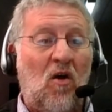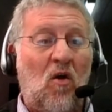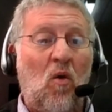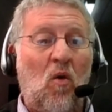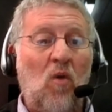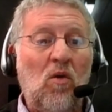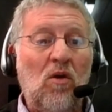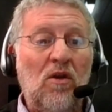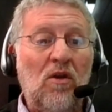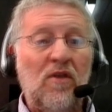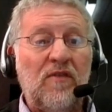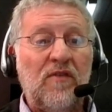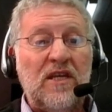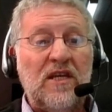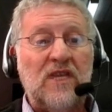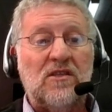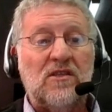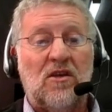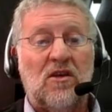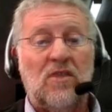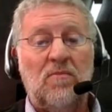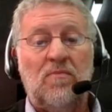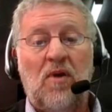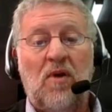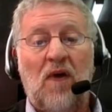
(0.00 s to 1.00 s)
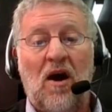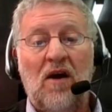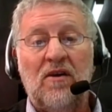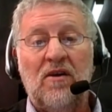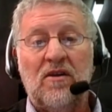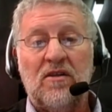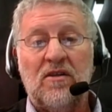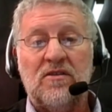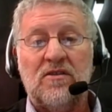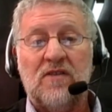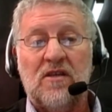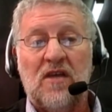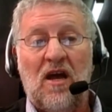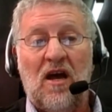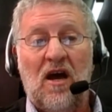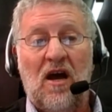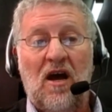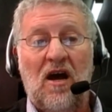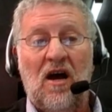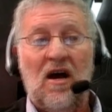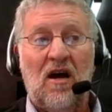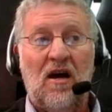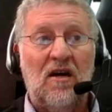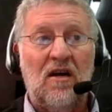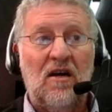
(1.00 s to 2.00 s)
All of these components
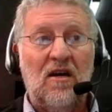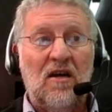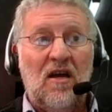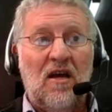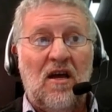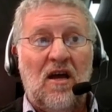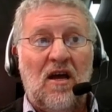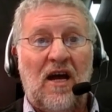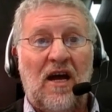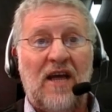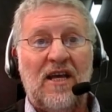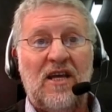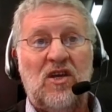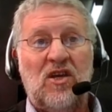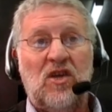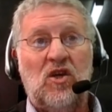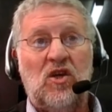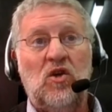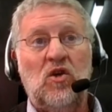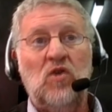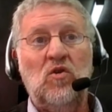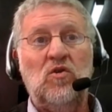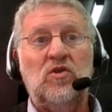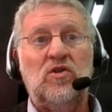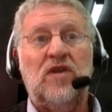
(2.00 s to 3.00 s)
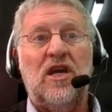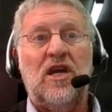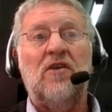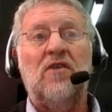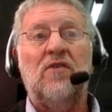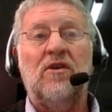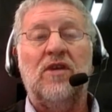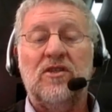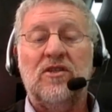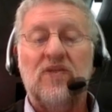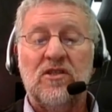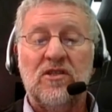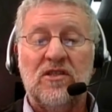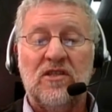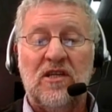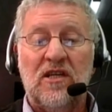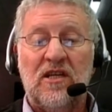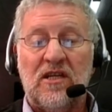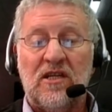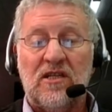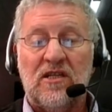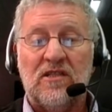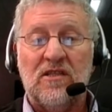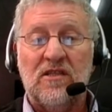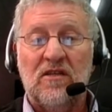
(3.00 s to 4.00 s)
are a huge area just
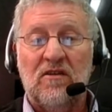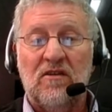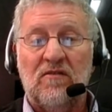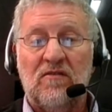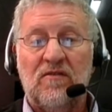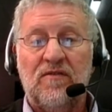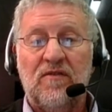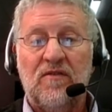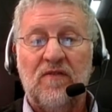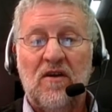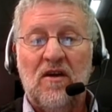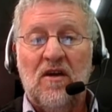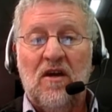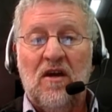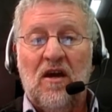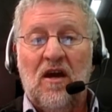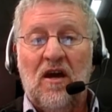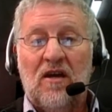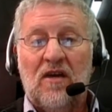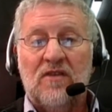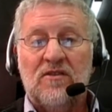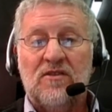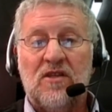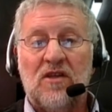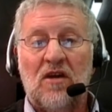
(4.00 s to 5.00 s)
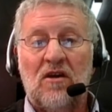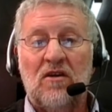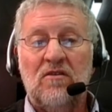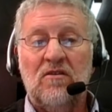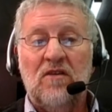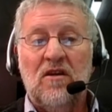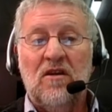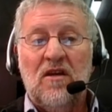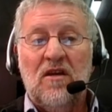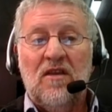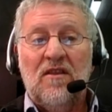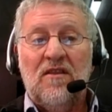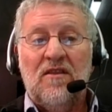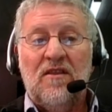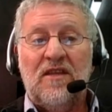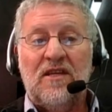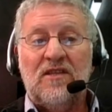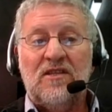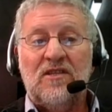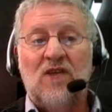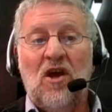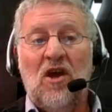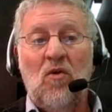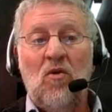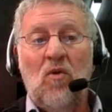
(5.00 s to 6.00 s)
in itself. So
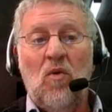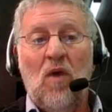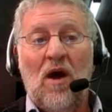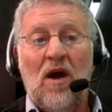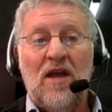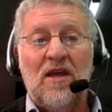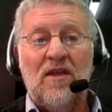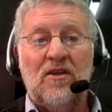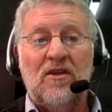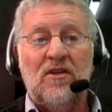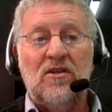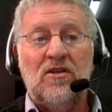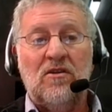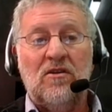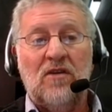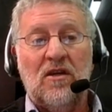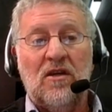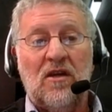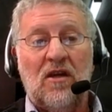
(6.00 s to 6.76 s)
there's no way that you're